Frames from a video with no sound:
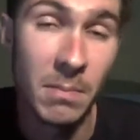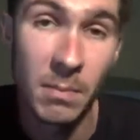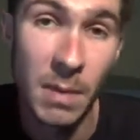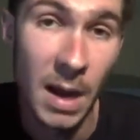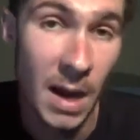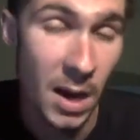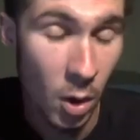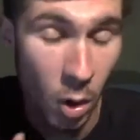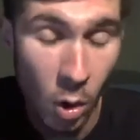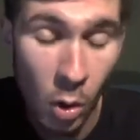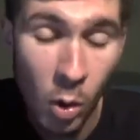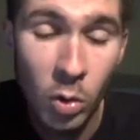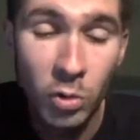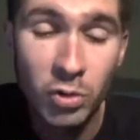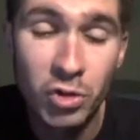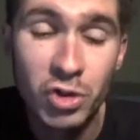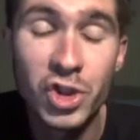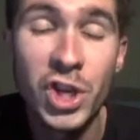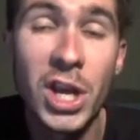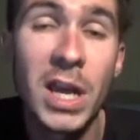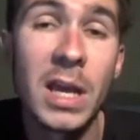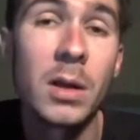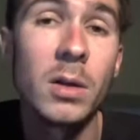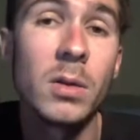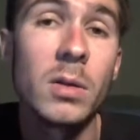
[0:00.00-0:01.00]
My whole
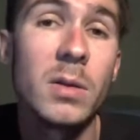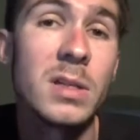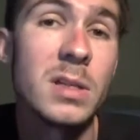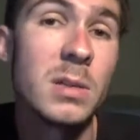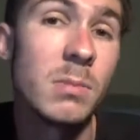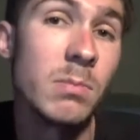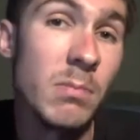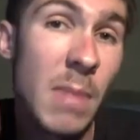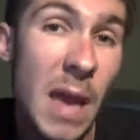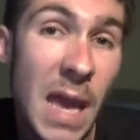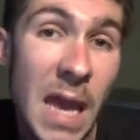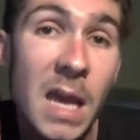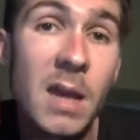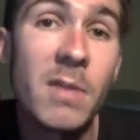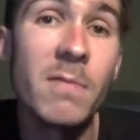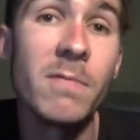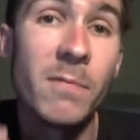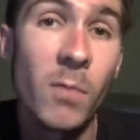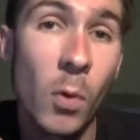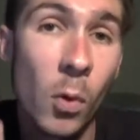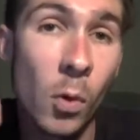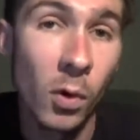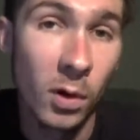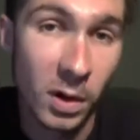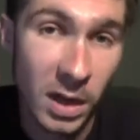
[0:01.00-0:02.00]
channel is made
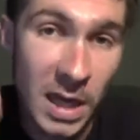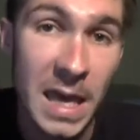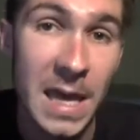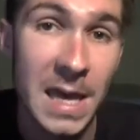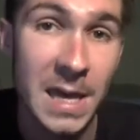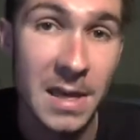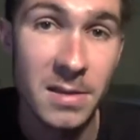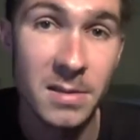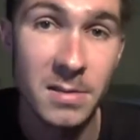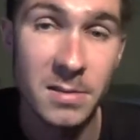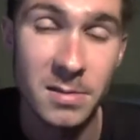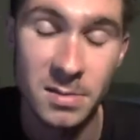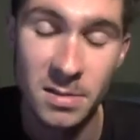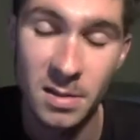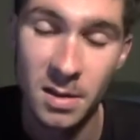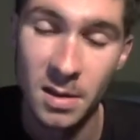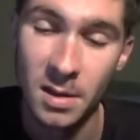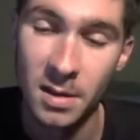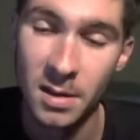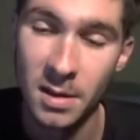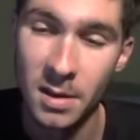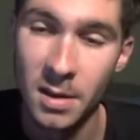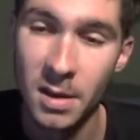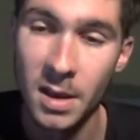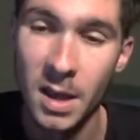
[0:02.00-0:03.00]
for kids,
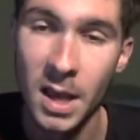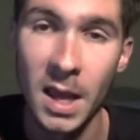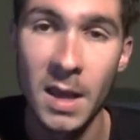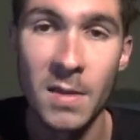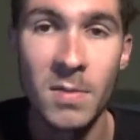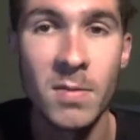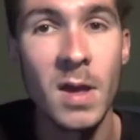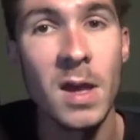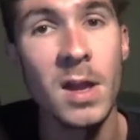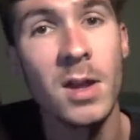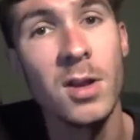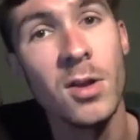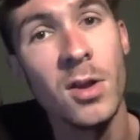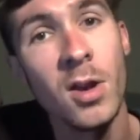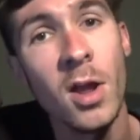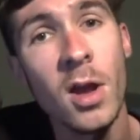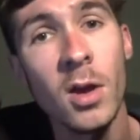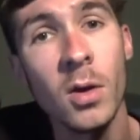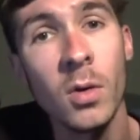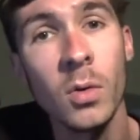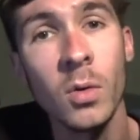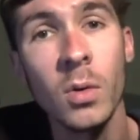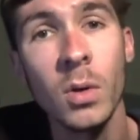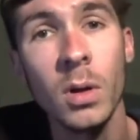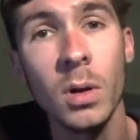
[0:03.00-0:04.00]
and then
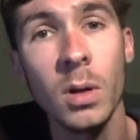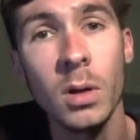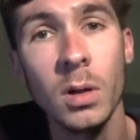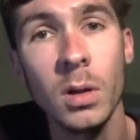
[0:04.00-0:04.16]
no.